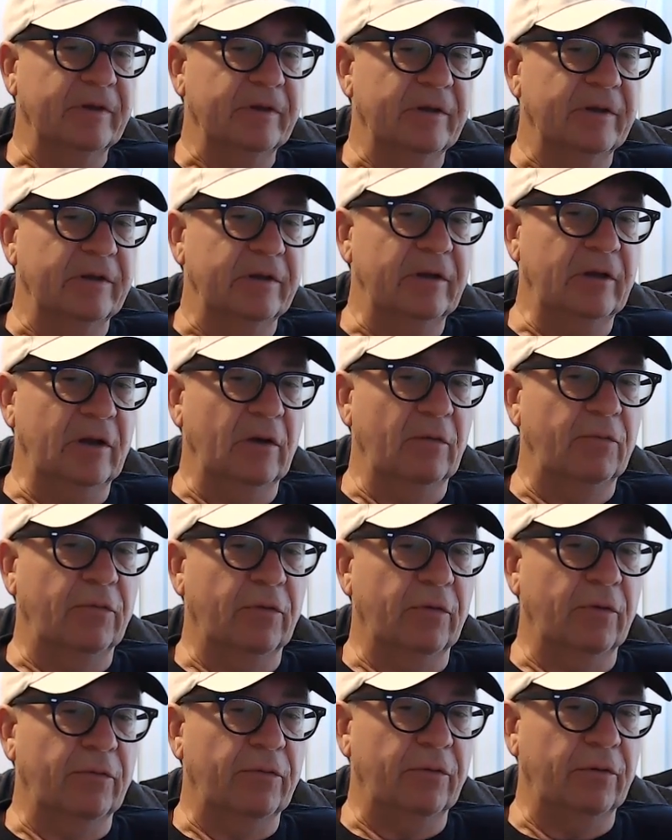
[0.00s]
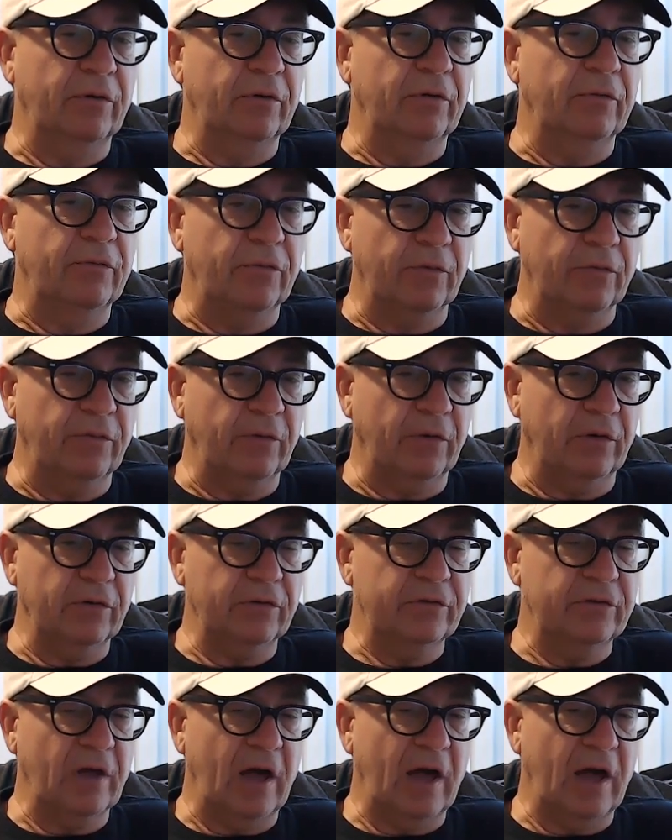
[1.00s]
you know, for
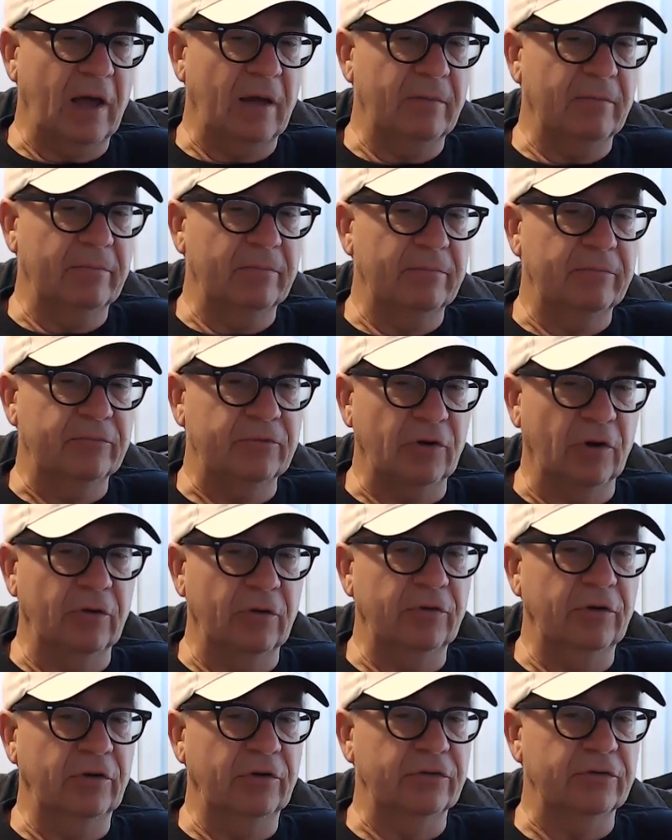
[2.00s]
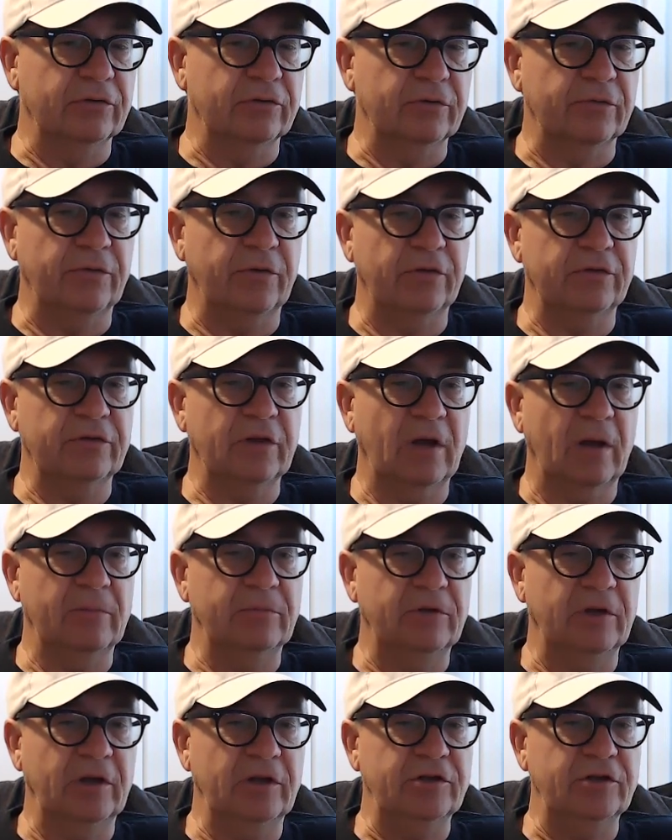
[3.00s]
first time drone users or first time
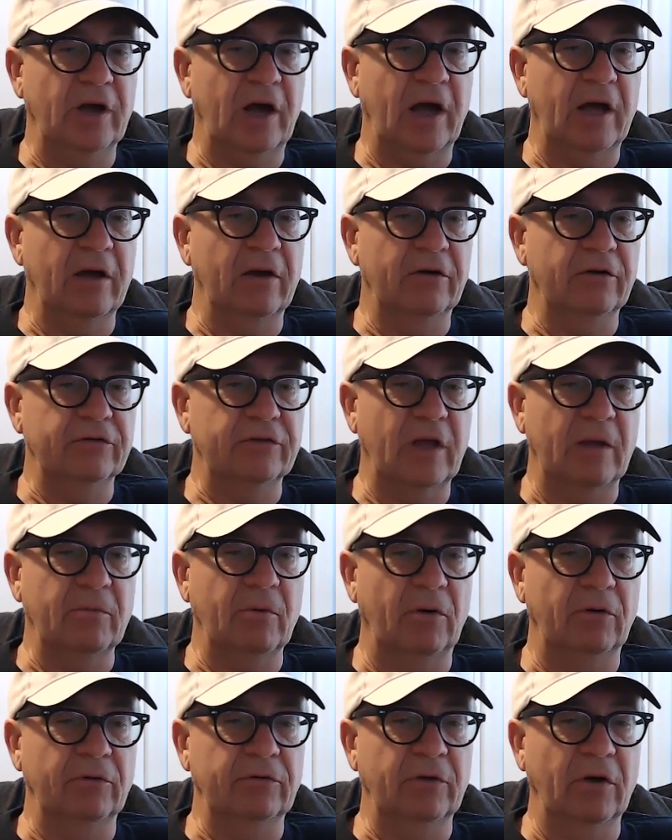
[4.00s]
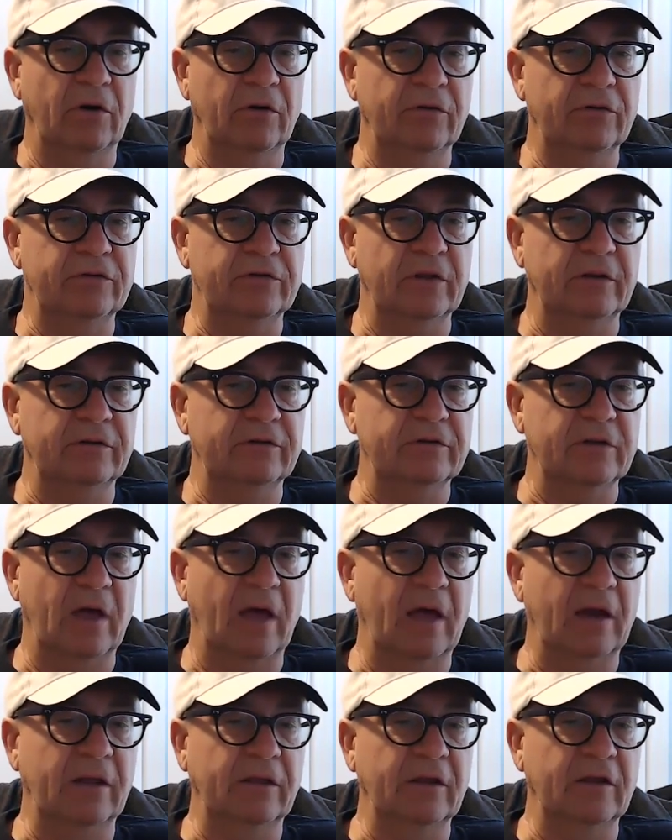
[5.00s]
DJI owners, they won't notice that
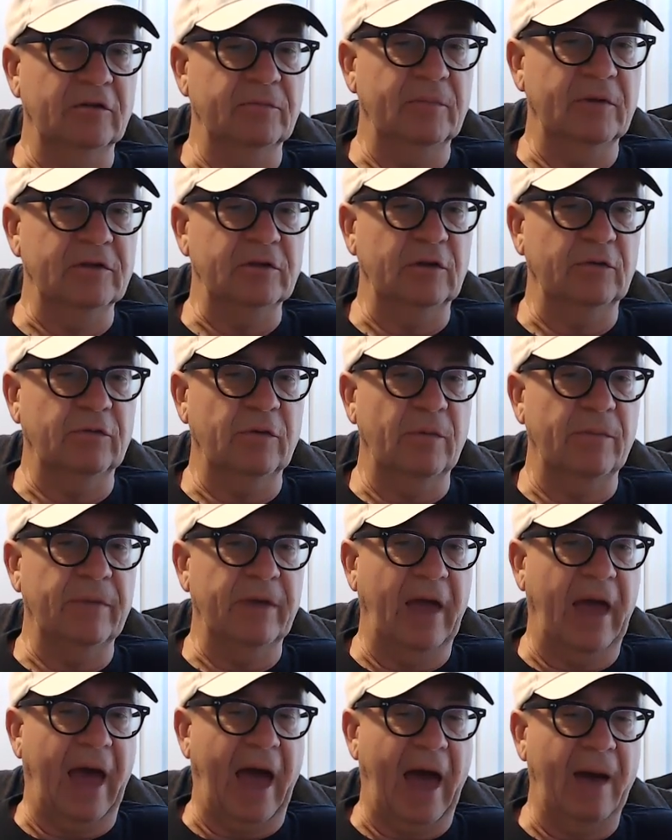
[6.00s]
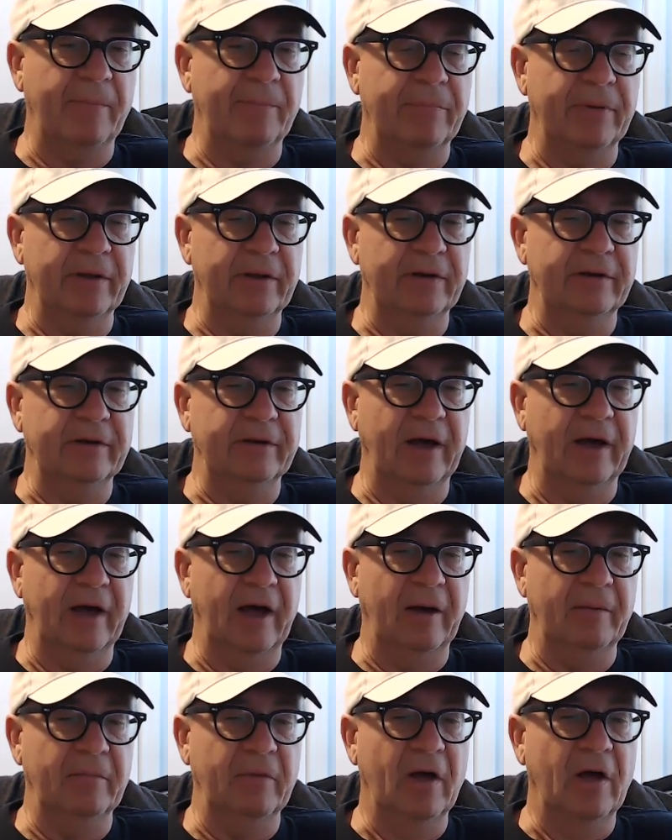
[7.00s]
anything's missing from the app, and
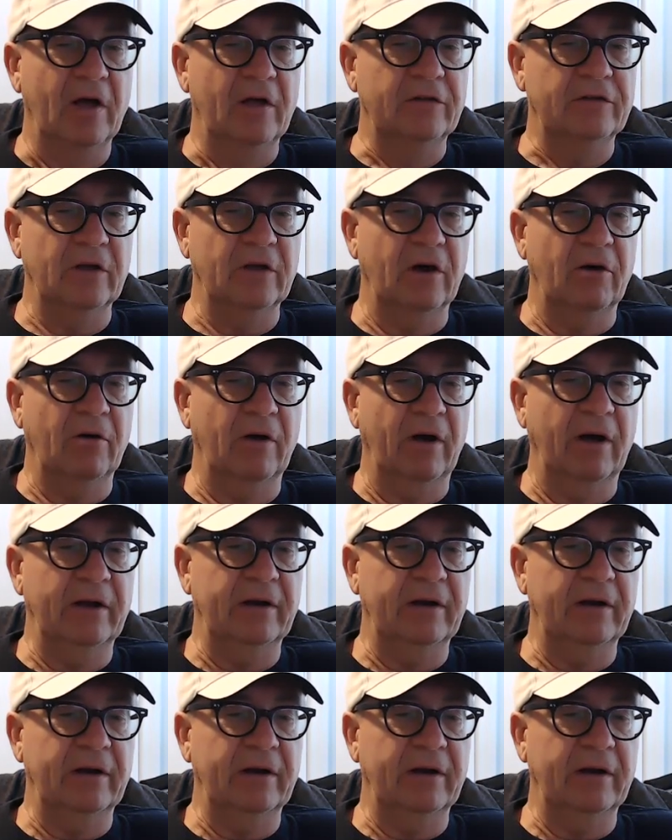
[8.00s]
so